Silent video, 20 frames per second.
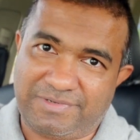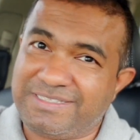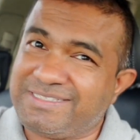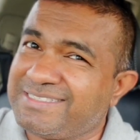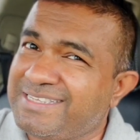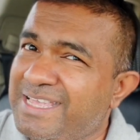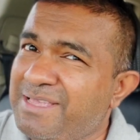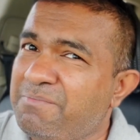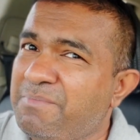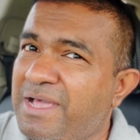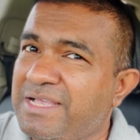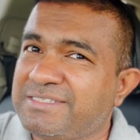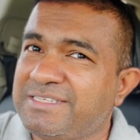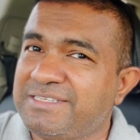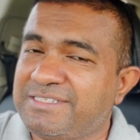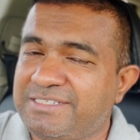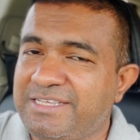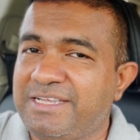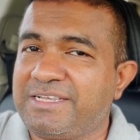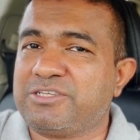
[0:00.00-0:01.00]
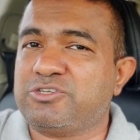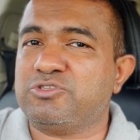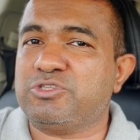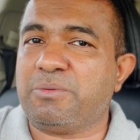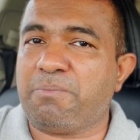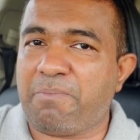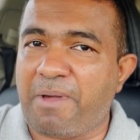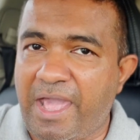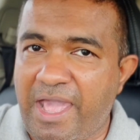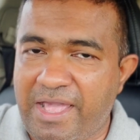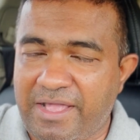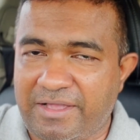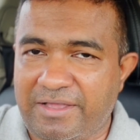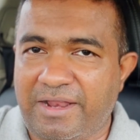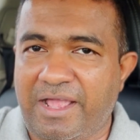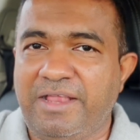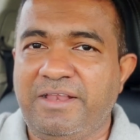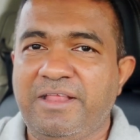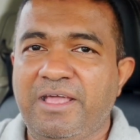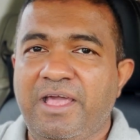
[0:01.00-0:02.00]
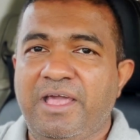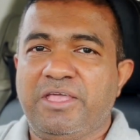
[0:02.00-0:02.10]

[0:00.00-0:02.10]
Same as the check to the bank, right?